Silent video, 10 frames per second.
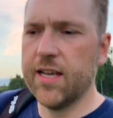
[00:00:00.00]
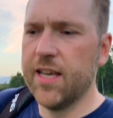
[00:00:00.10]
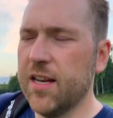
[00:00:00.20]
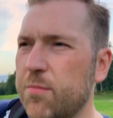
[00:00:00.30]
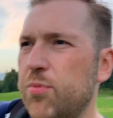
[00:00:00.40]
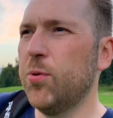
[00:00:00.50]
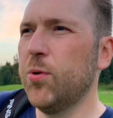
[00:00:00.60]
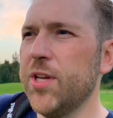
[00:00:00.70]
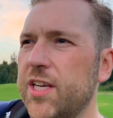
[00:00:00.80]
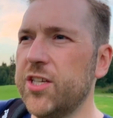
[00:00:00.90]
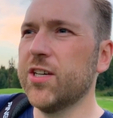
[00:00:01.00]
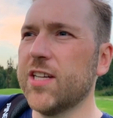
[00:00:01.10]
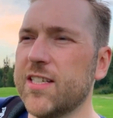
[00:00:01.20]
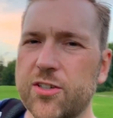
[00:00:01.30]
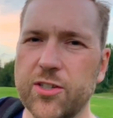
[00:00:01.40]
I hit it pretty good.
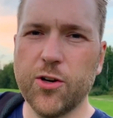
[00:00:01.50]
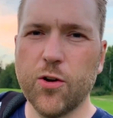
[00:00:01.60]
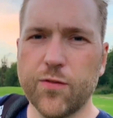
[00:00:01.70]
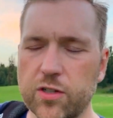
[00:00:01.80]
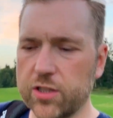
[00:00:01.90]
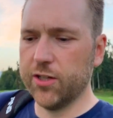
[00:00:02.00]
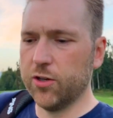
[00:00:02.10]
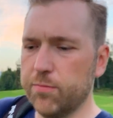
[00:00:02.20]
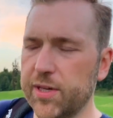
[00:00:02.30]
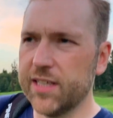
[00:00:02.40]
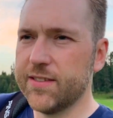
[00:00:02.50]
I turned it over a little bit,